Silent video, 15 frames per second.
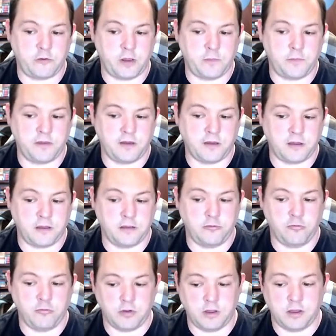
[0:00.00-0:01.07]
your API
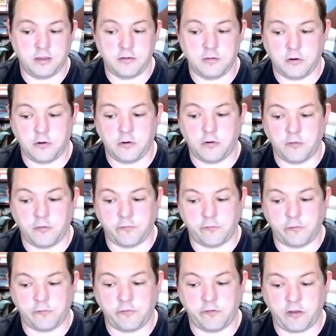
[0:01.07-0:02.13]
and UI are also
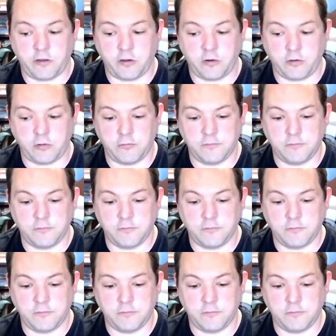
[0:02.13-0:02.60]
secure.